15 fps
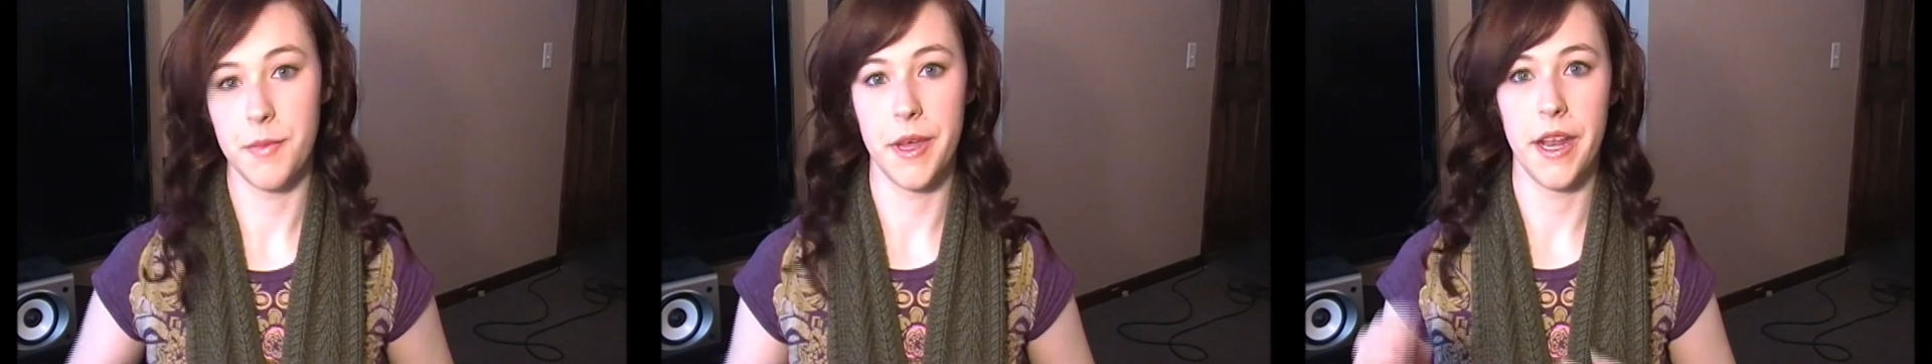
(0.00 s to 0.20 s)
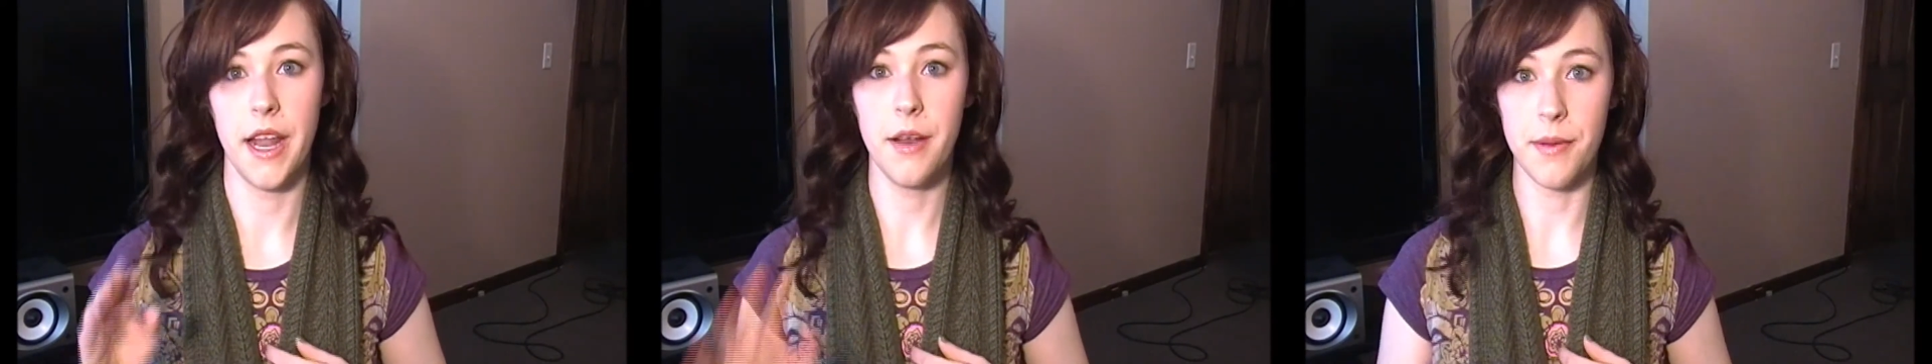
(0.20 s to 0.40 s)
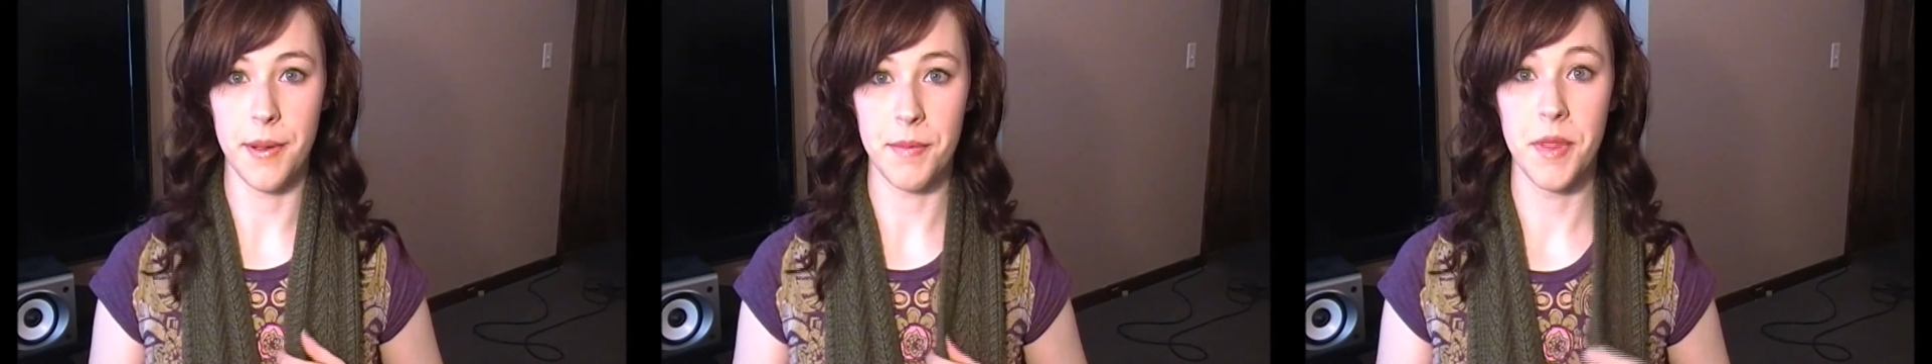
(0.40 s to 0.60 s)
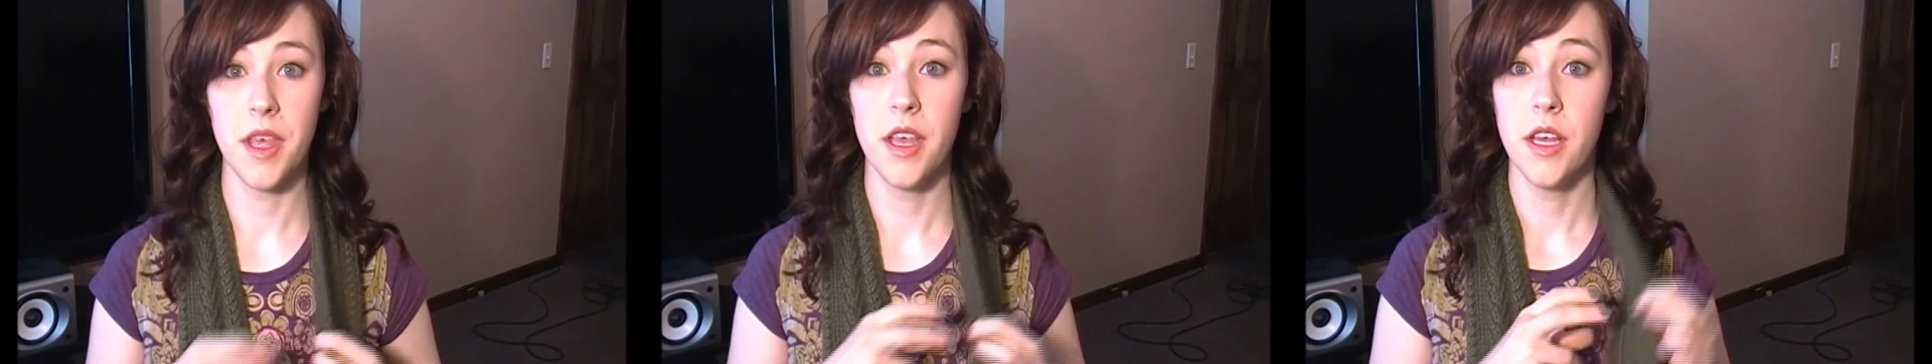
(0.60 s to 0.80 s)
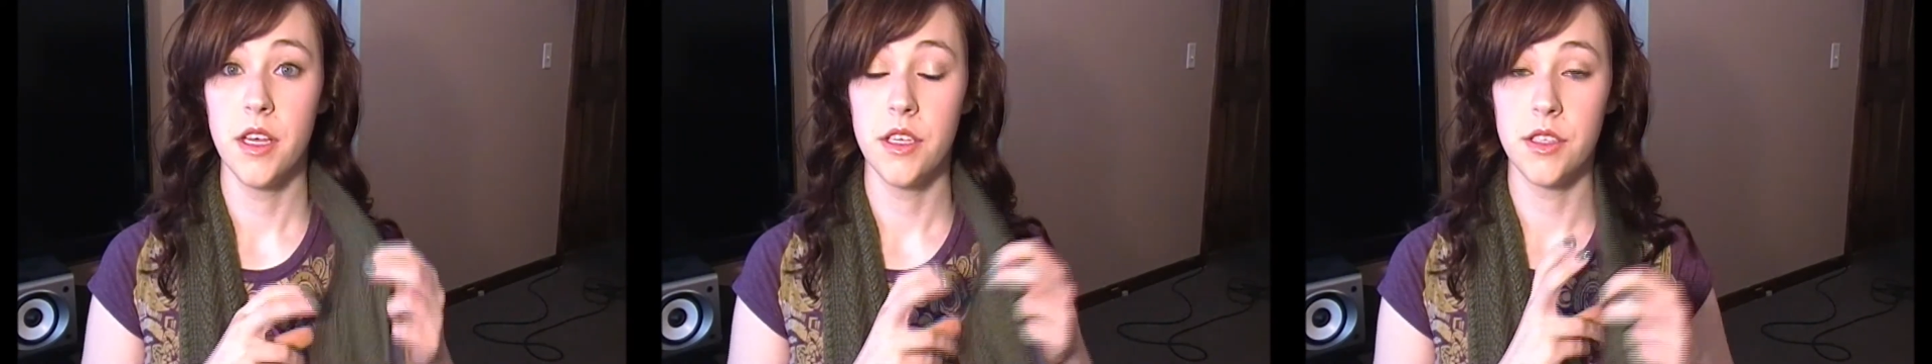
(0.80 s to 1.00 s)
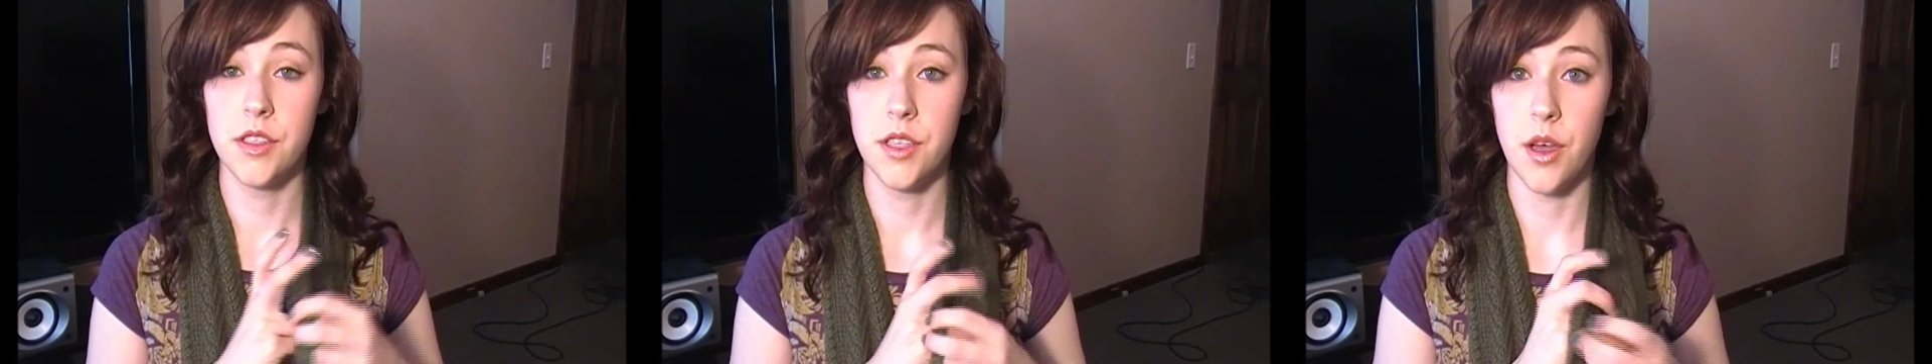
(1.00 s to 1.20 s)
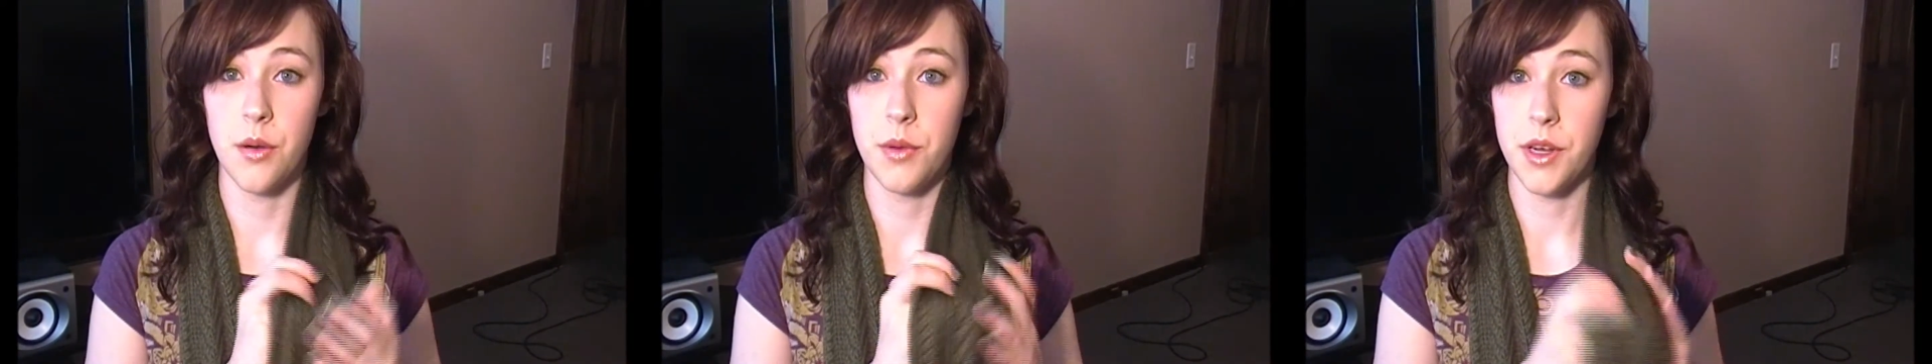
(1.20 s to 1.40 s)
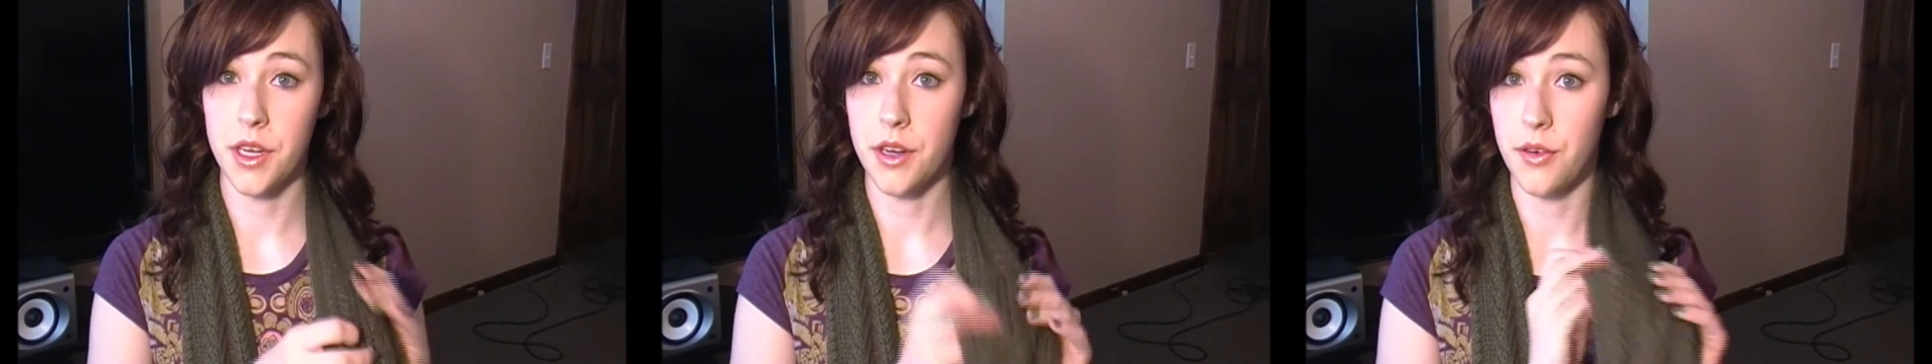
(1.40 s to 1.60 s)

But anyway, so we're